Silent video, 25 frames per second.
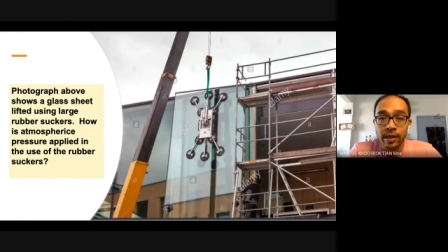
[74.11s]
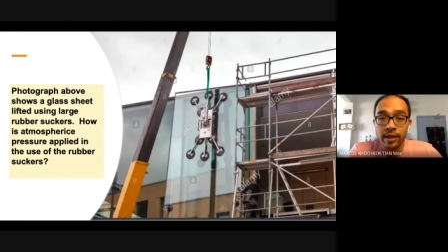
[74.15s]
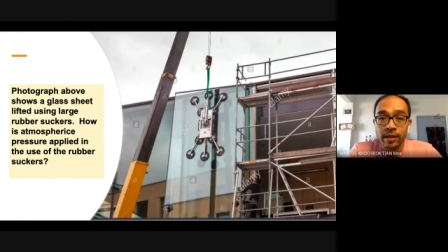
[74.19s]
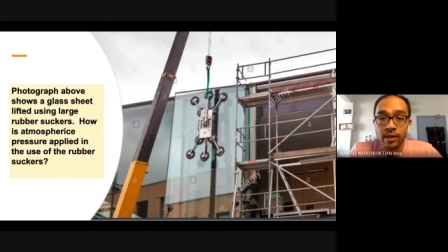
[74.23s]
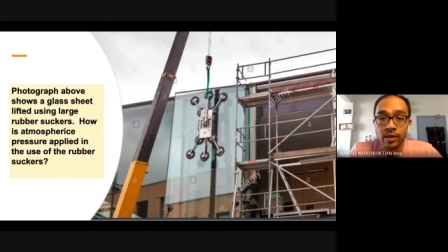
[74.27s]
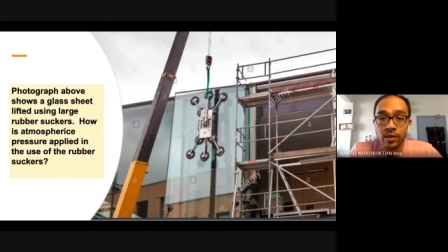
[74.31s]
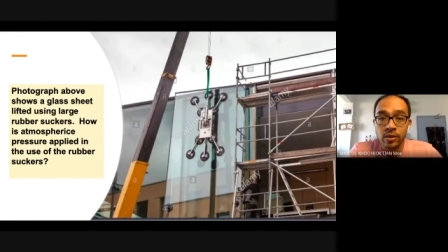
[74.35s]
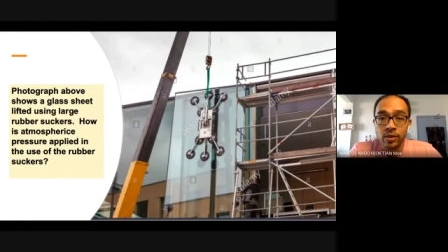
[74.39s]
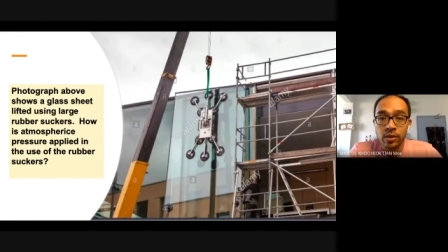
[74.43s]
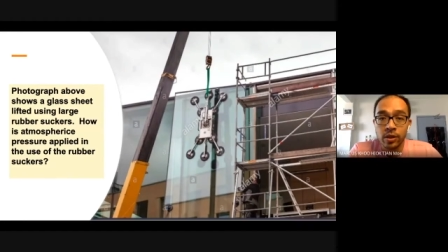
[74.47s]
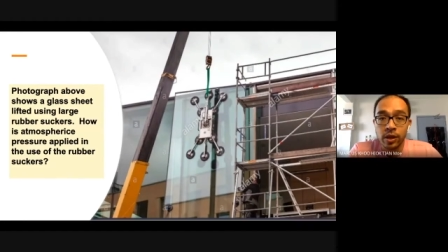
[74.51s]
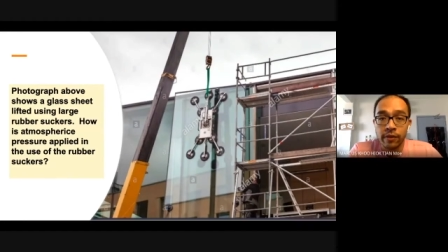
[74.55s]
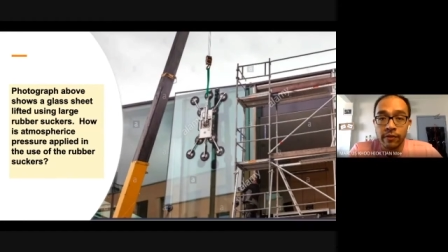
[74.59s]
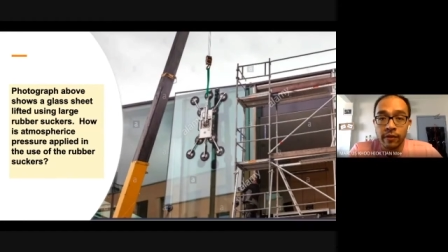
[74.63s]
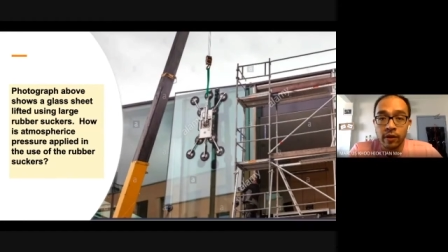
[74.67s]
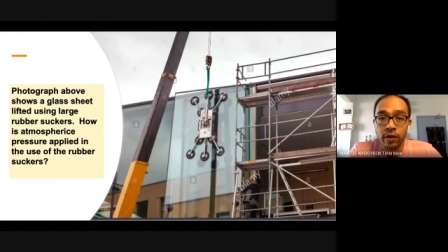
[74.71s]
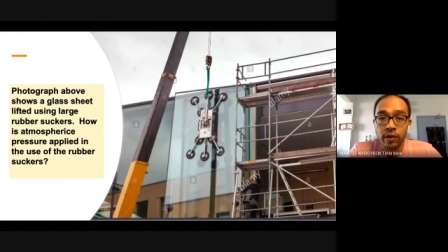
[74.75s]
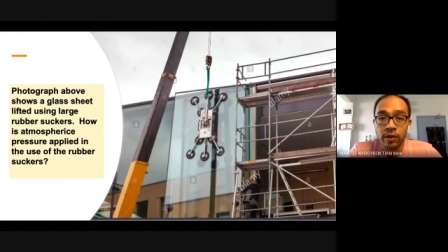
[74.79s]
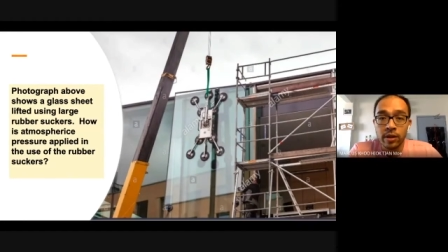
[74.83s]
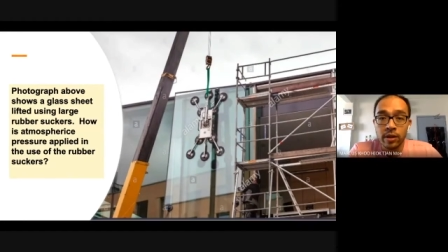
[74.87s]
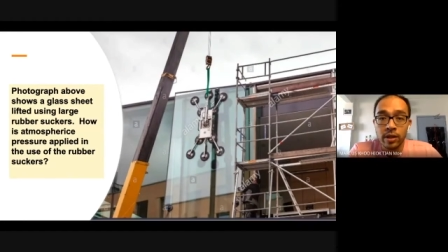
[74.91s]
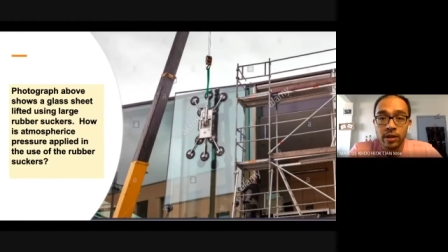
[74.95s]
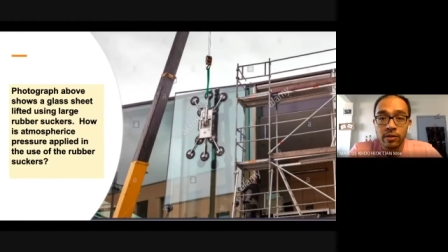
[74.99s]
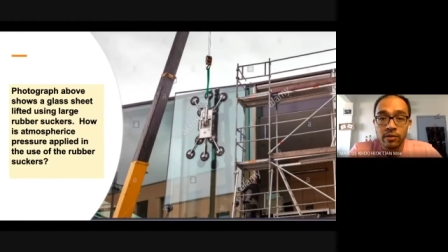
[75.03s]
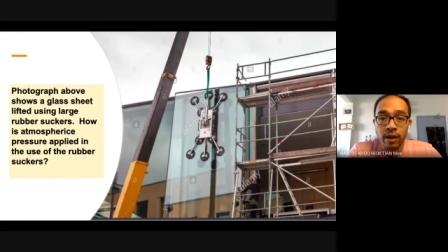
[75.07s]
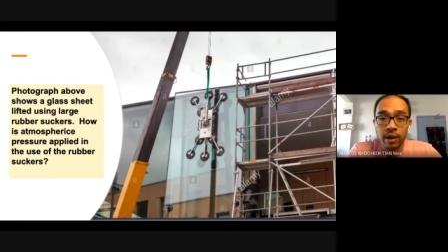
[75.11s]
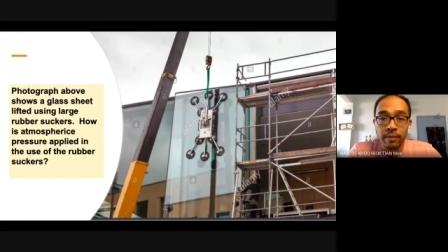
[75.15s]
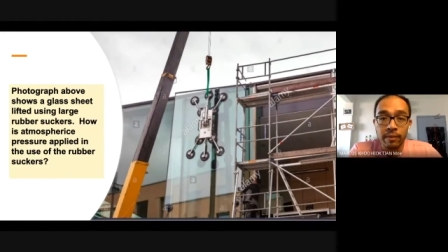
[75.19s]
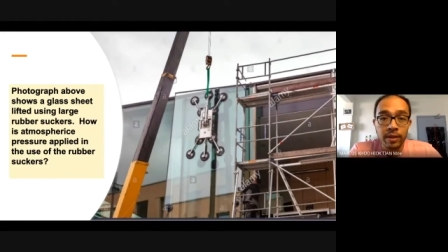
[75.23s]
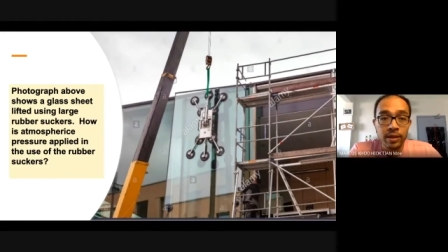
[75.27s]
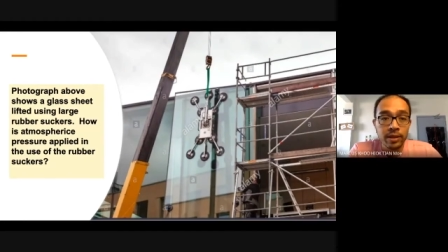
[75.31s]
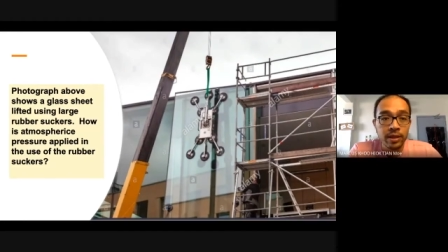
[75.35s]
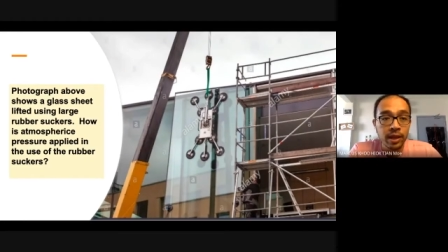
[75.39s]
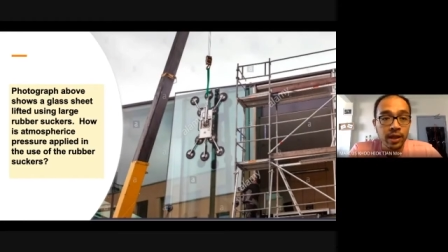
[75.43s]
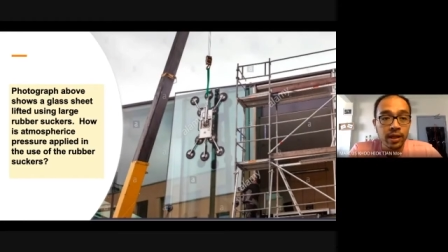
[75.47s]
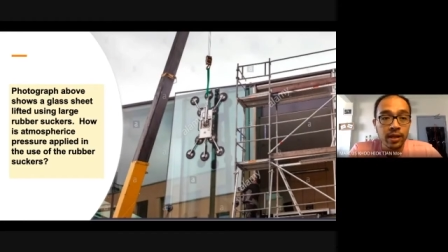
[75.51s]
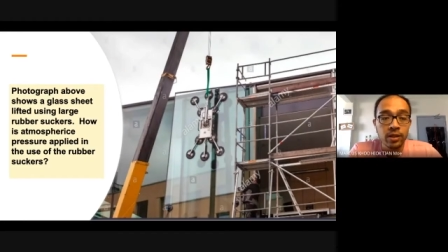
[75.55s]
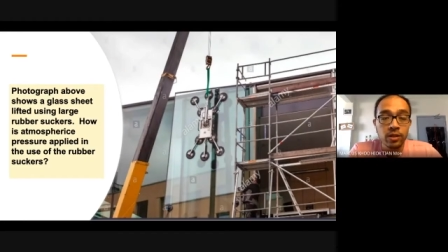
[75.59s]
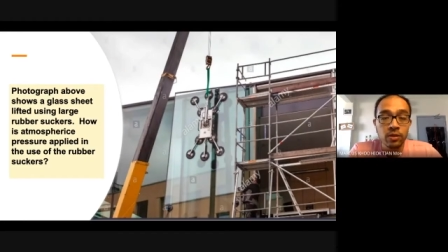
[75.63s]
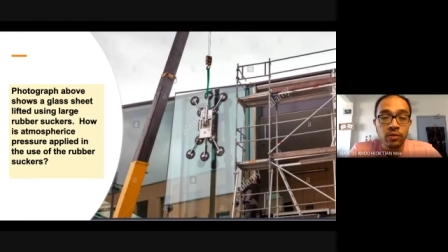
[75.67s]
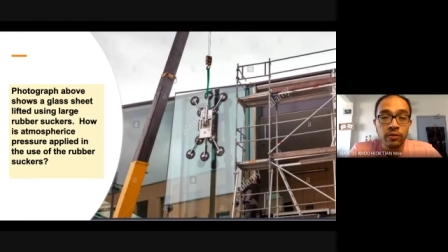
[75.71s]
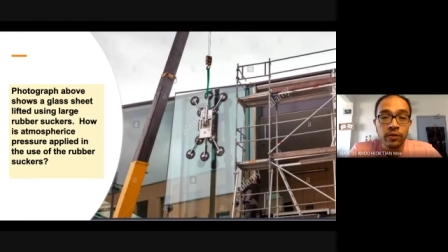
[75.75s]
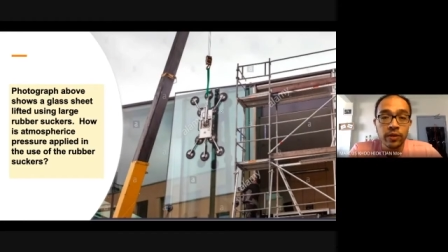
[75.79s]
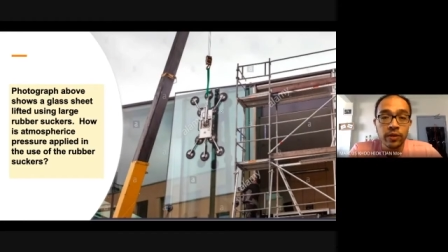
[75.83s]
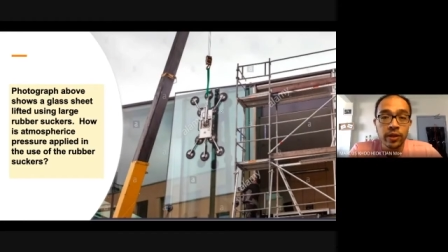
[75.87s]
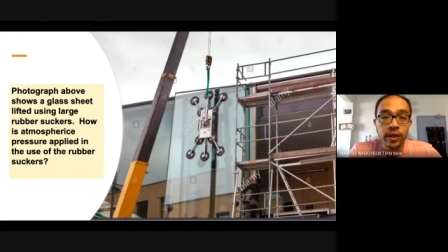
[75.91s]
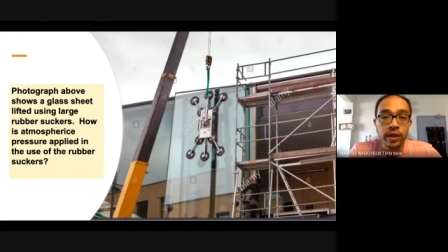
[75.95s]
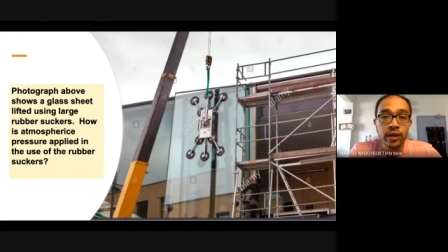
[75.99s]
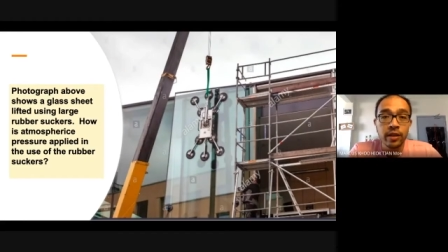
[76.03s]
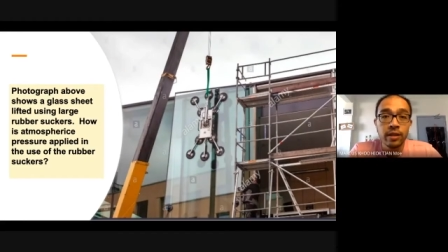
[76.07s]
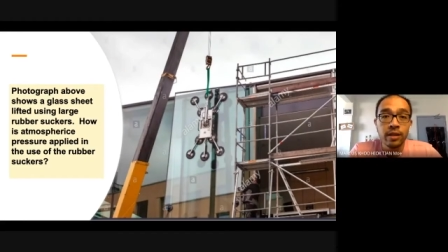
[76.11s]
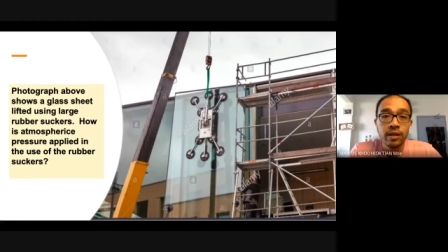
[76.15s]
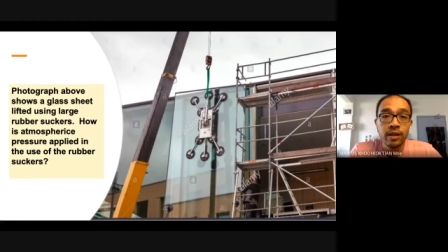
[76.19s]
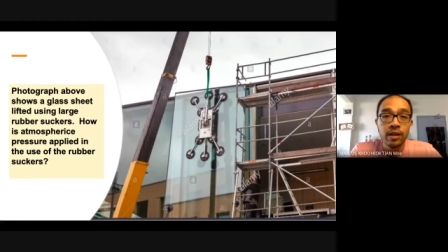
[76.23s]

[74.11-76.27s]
So you have all these rubber suckers over here.